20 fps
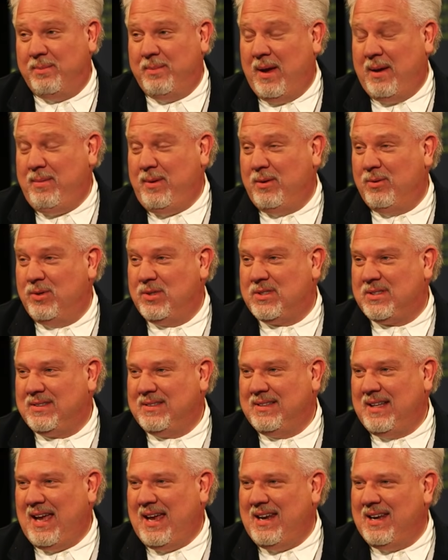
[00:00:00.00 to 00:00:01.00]
Maybe it was
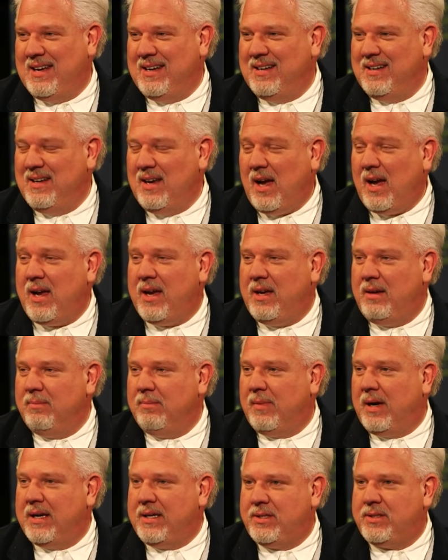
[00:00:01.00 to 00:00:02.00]
late at night.
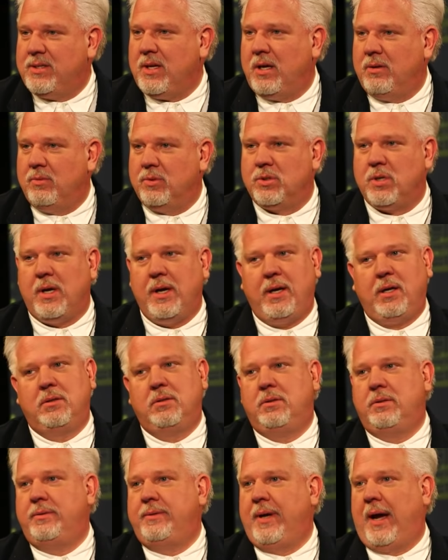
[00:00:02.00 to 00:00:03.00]
My son was like,
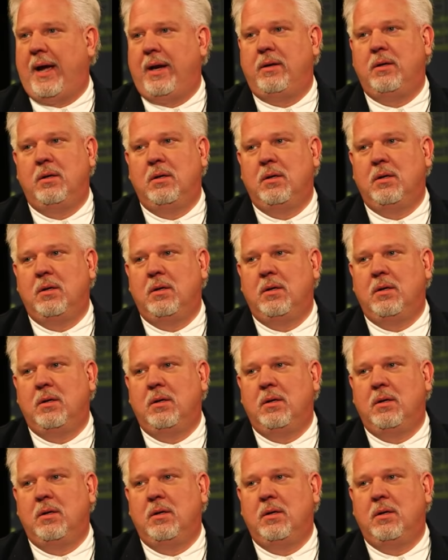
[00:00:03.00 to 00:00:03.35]
Dad,